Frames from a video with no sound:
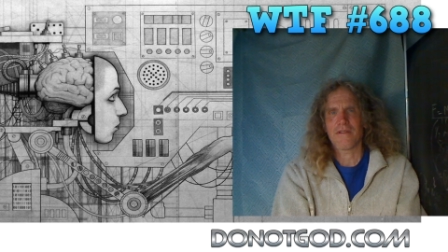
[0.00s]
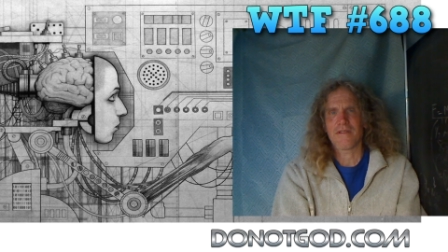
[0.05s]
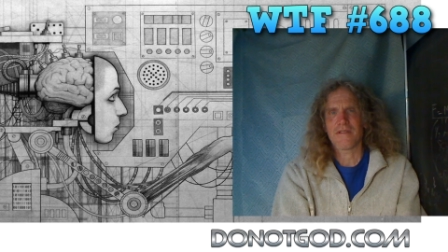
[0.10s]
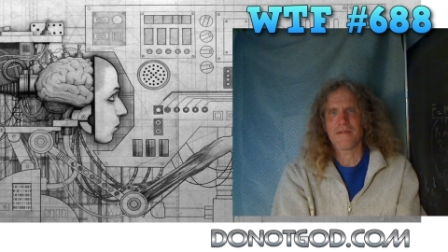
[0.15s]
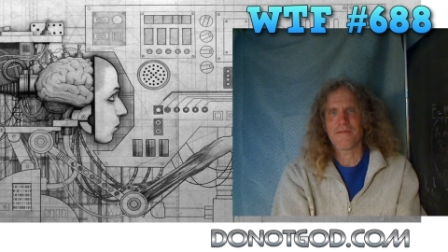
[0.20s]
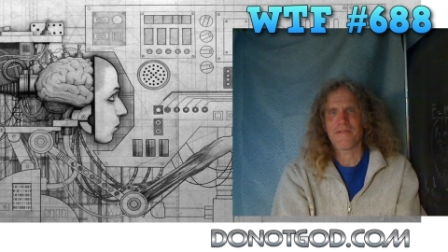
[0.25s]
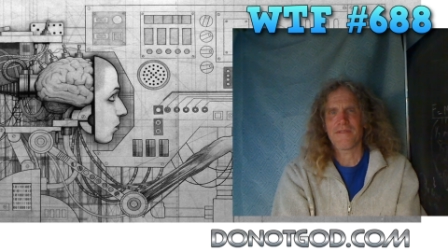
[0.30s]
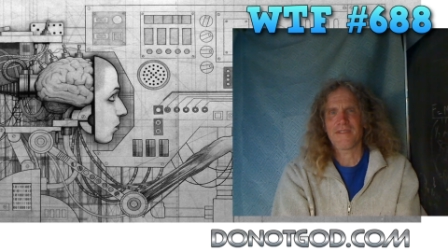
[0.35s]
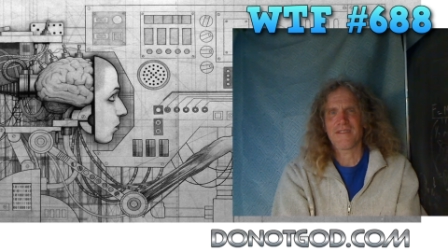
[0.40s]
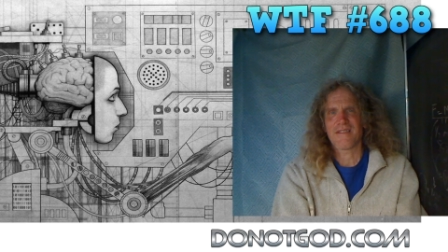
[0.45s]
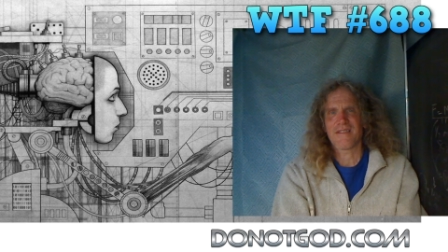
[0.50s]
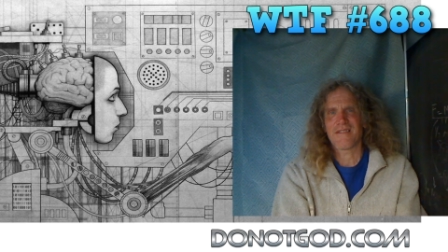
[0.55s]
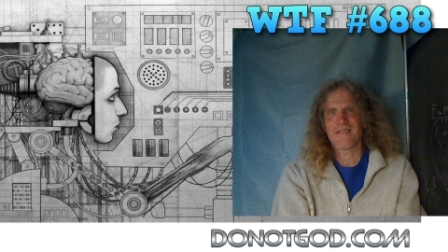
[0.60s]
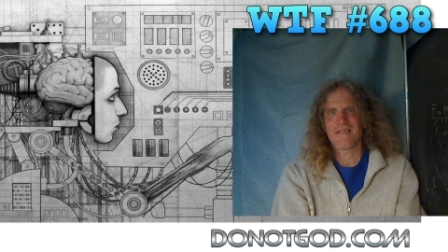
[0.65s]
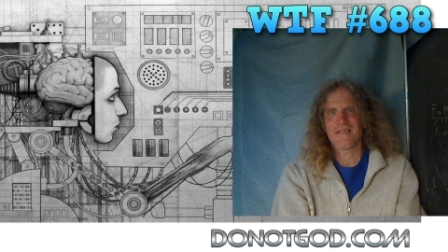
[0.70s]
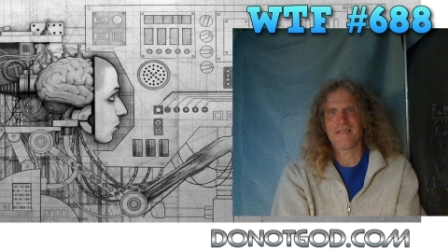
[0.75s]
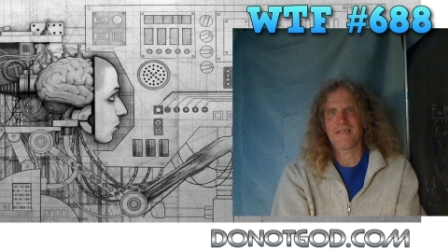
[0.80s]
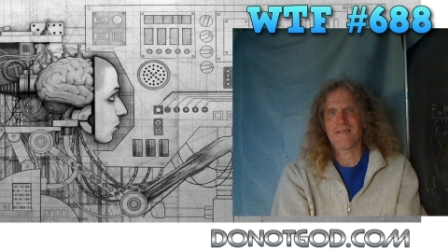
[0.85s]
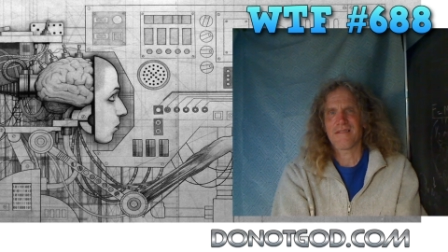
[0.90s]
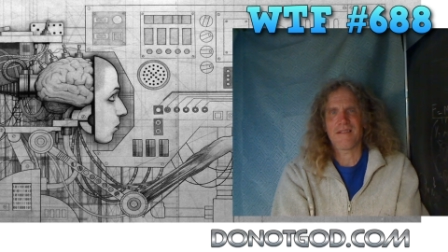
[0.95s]
tall and some of us that
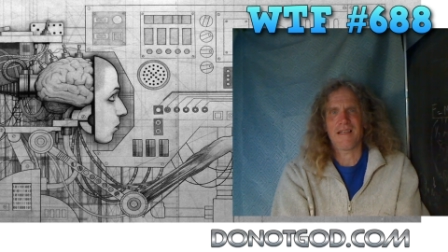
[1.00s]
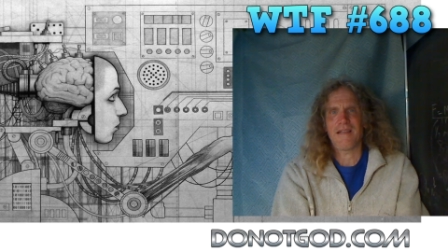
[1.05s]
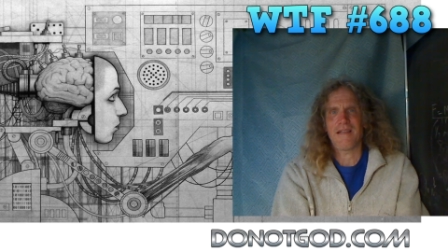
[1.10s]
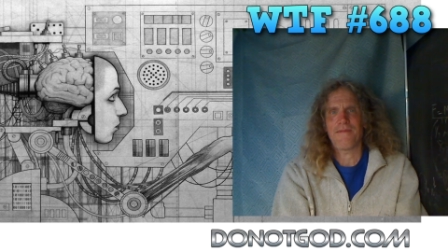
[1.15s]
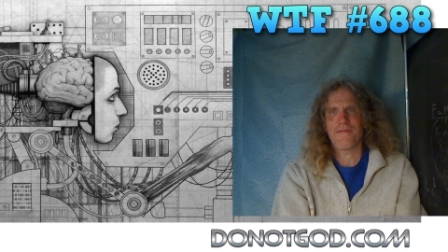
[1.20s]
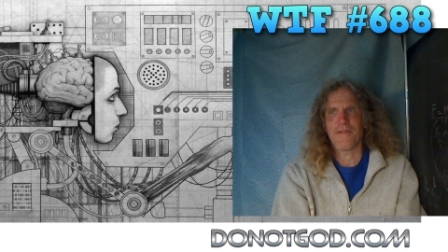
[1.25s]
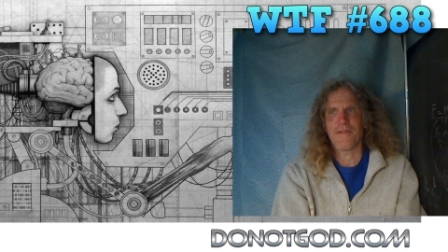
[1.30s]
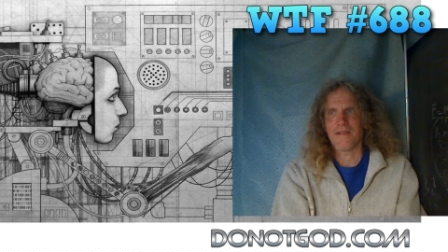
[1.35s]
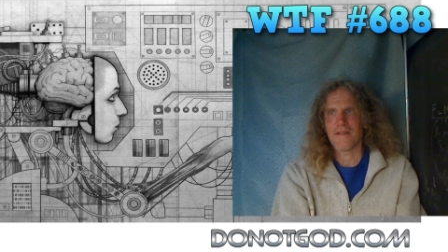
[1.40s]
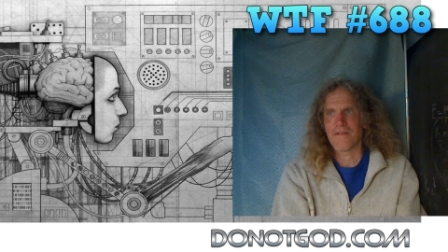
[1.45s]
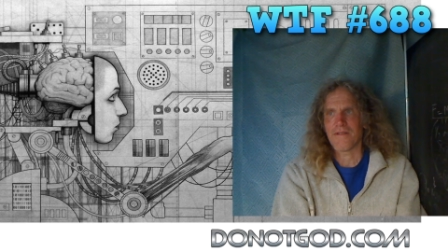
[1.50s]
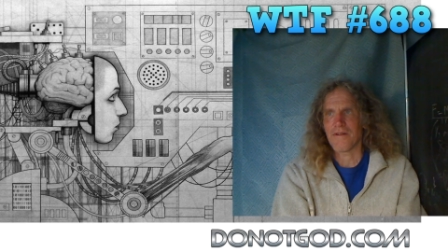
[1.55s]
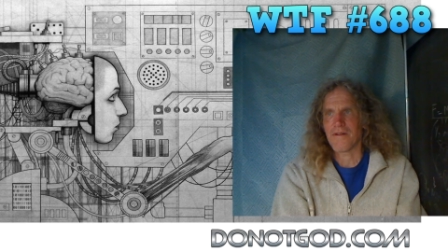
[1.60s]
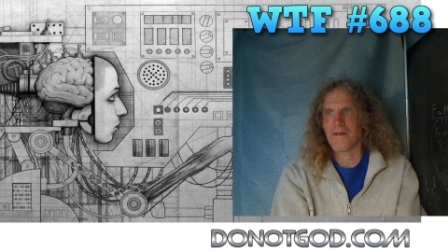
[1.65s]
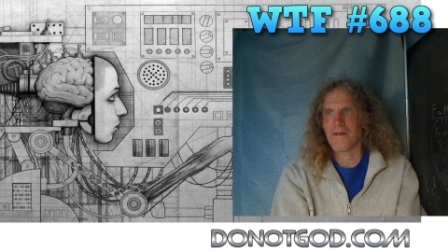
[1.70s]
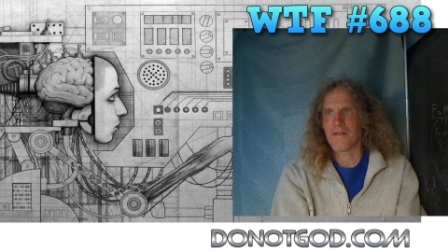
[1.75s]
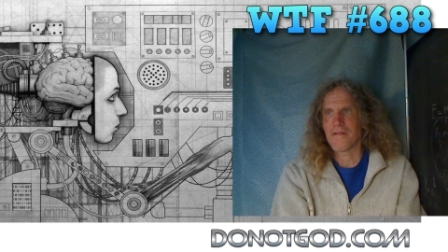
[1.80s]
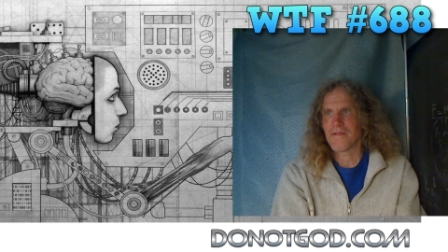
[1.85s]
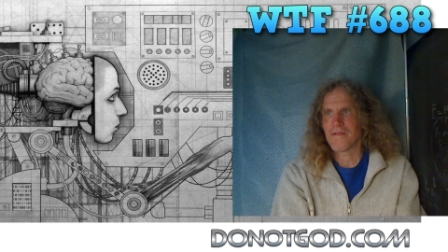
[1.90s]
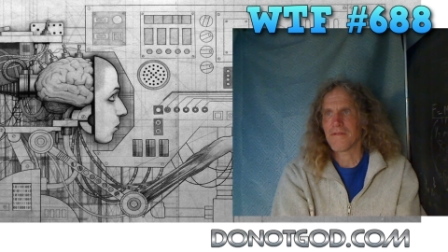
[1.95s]
are eight feet
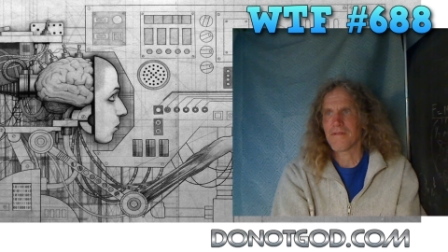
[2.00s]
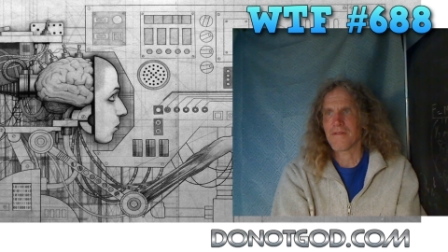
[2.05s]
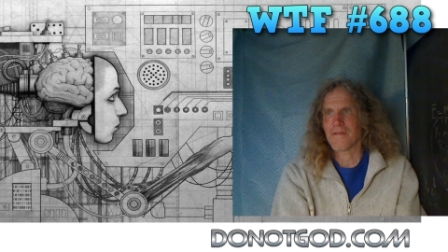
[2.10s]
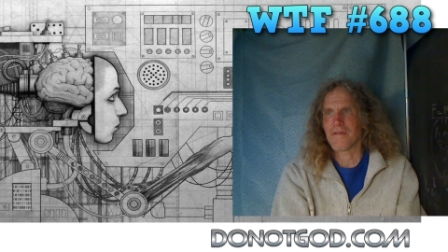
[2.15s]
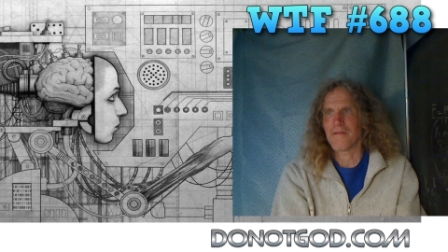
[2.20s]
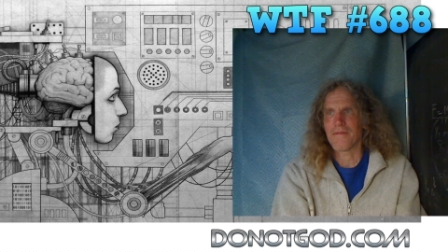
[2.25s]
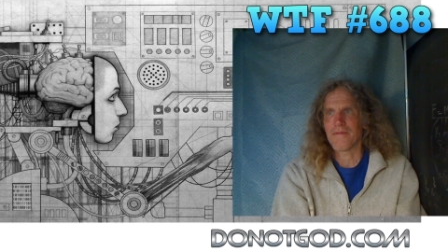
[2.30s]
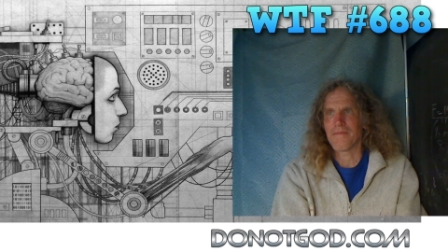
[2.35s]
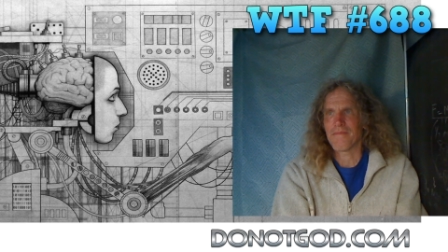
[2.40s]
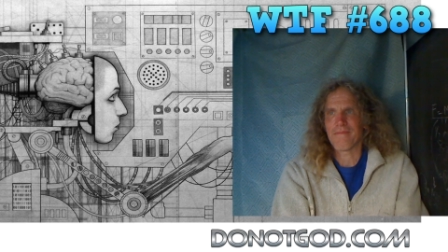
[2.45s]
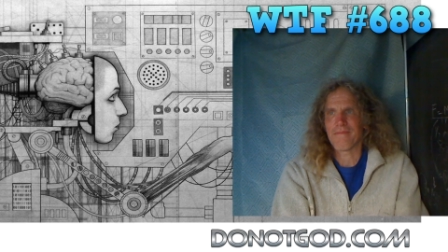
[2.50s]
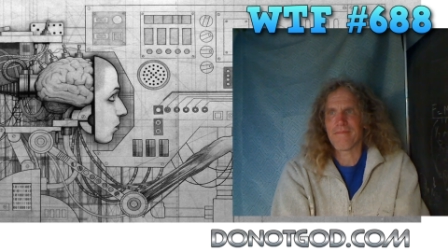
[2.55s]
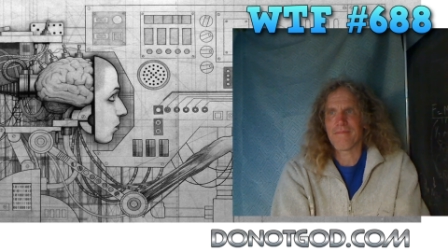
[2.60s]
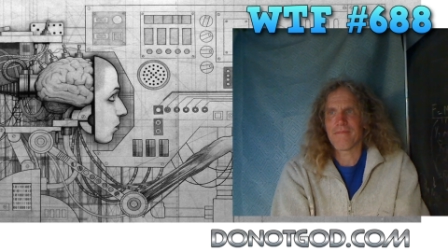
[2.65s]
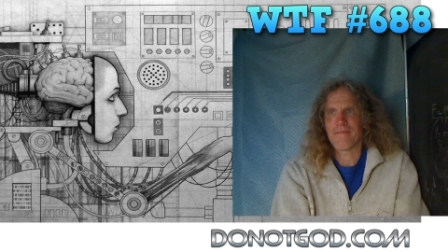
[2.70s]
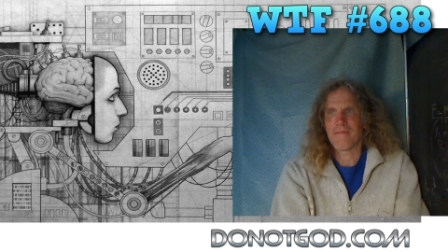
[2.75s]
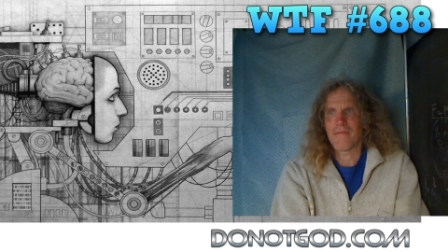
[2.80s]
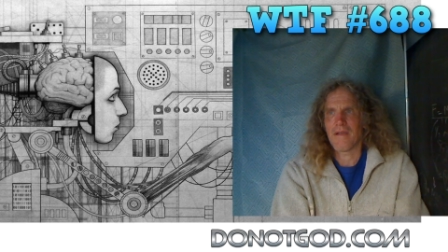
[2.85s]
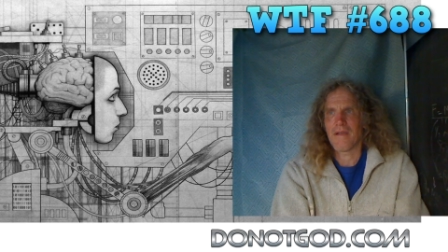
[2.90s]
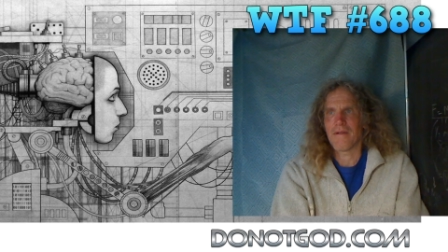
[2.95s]
tall. So,
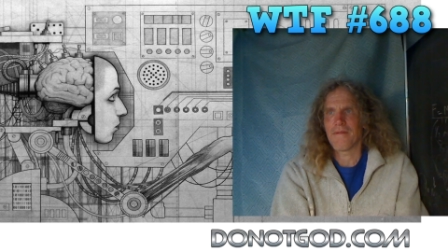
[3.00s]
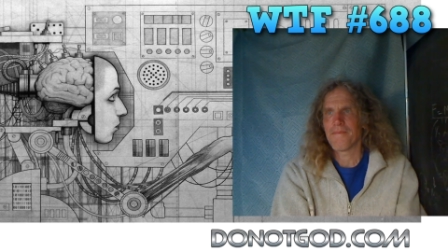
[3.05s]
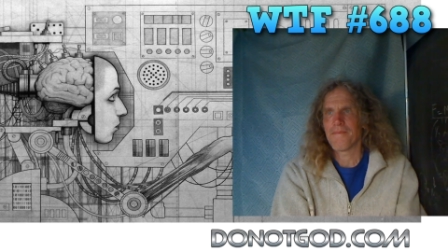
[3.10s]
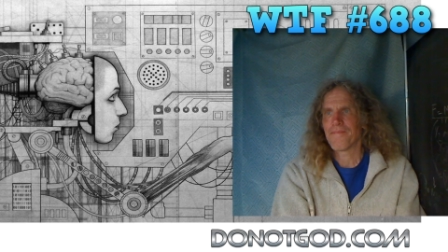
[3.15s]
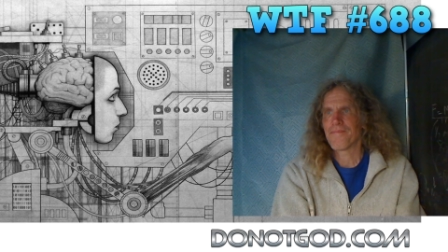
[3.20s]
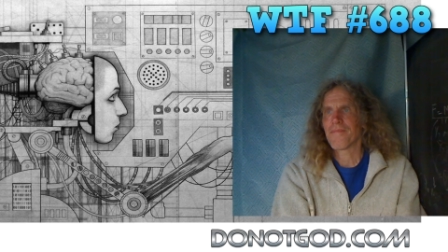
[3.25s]
yeah.